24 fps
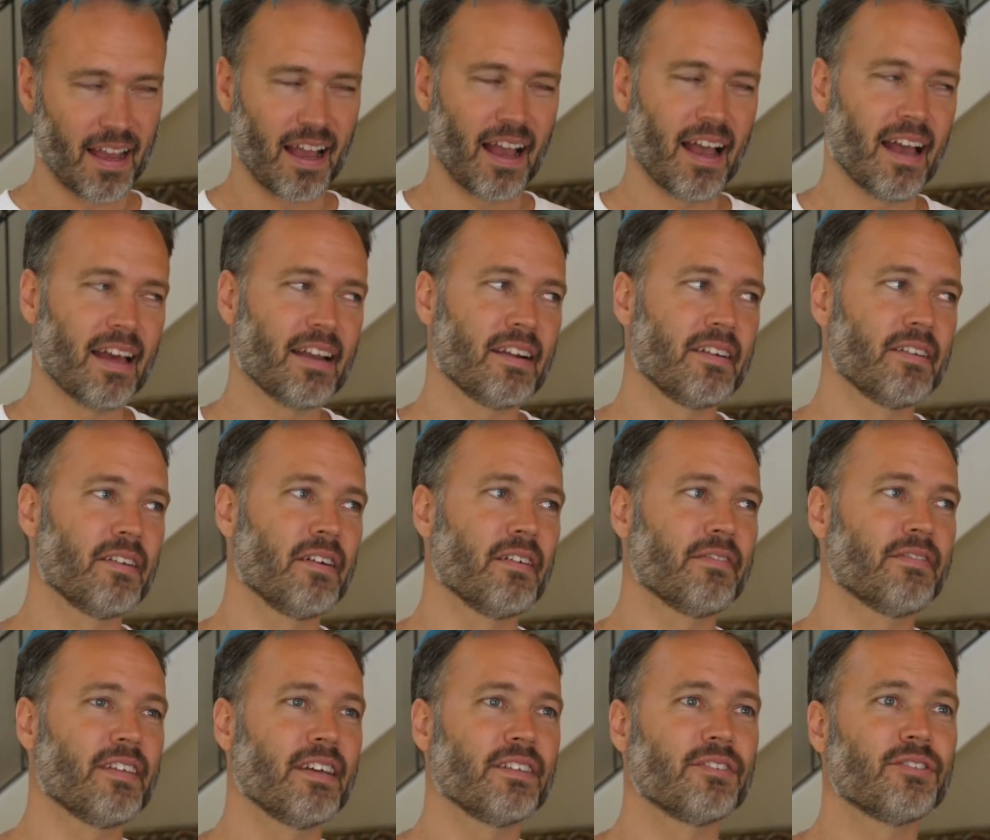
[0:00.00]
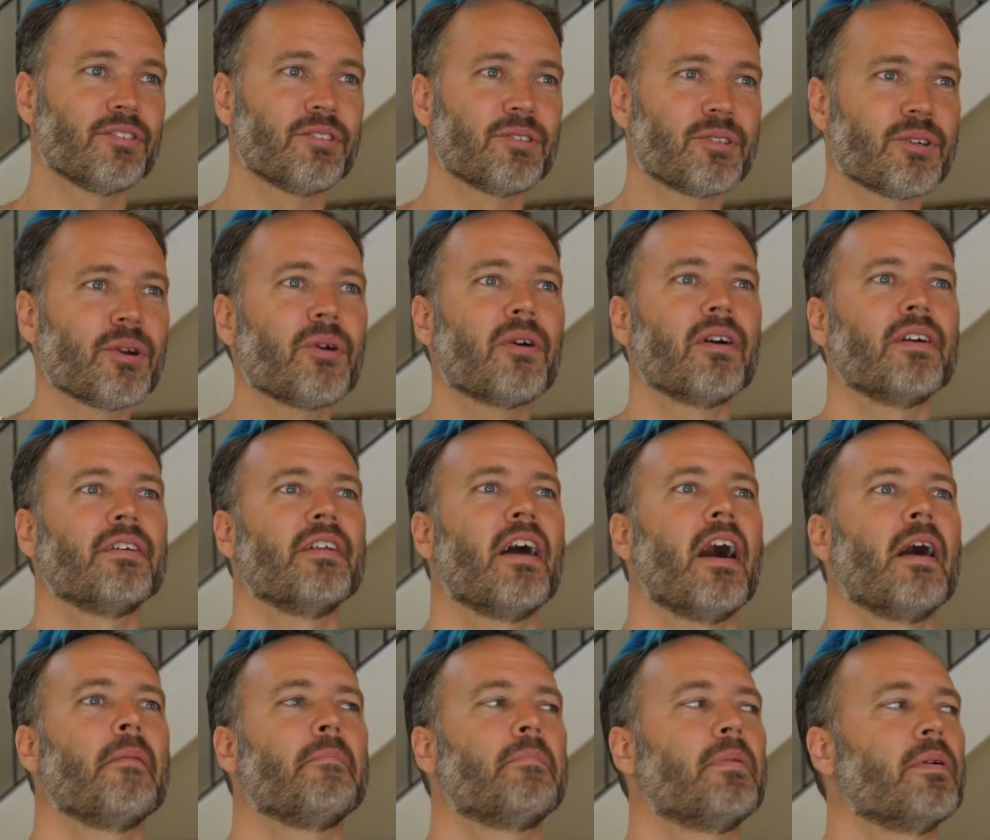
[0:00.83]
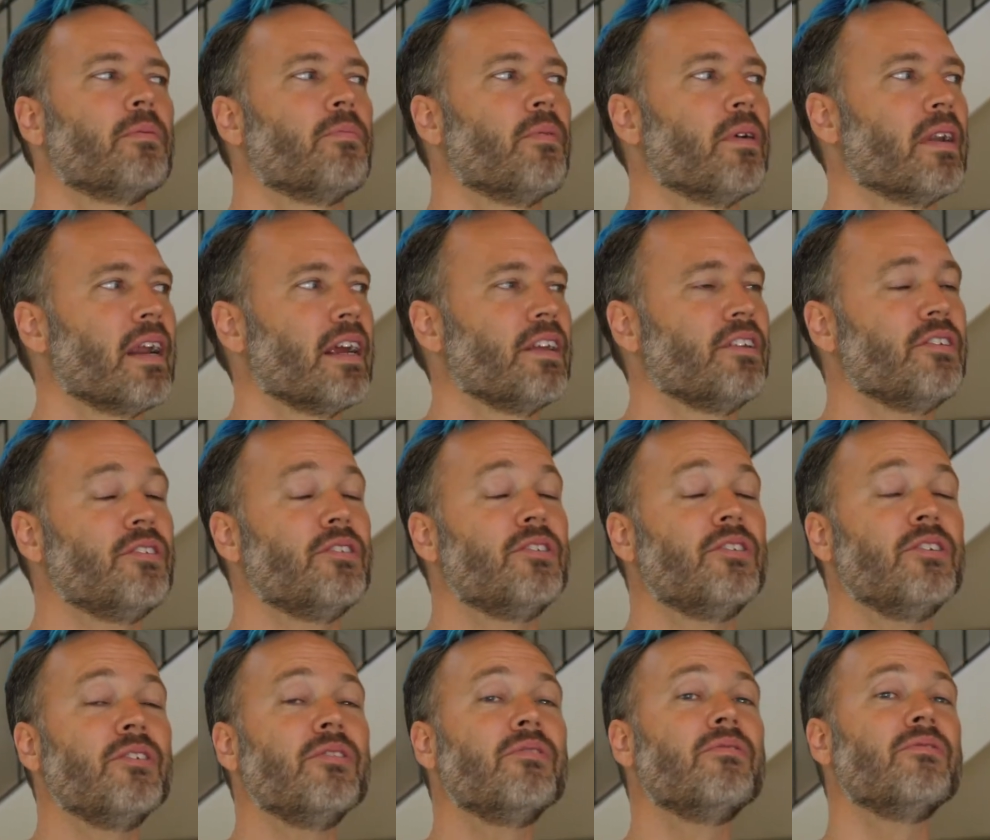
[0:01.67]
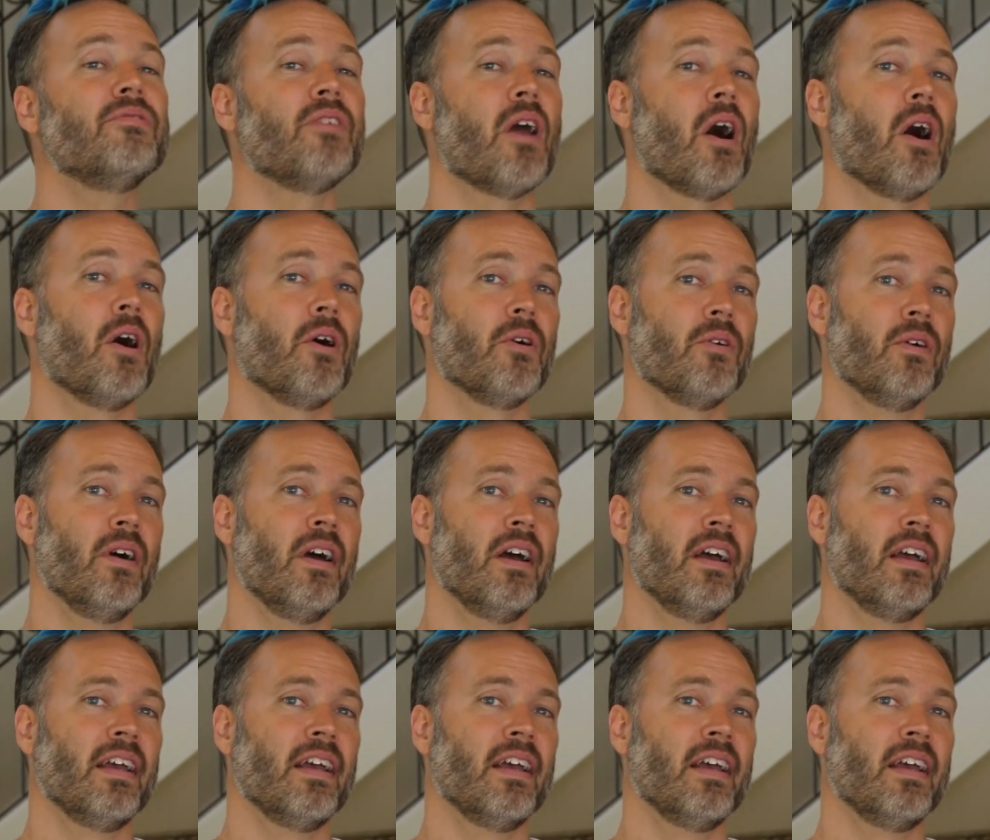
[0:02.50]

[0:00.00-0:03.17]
I don't know if that's true or not, but what I do know